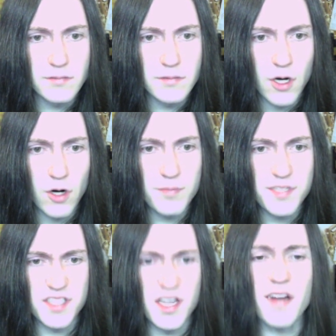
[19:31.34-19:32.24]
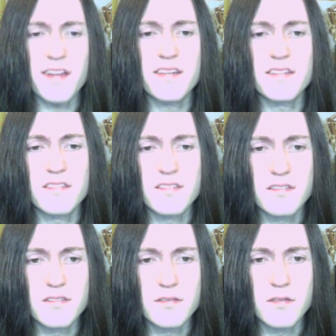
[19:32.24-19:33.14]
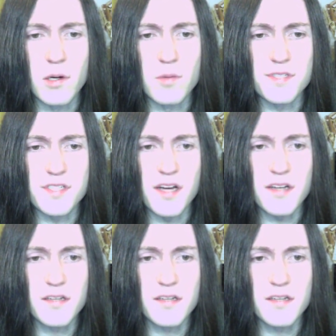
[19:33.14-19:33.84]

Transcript: Homestuck? Homestuck?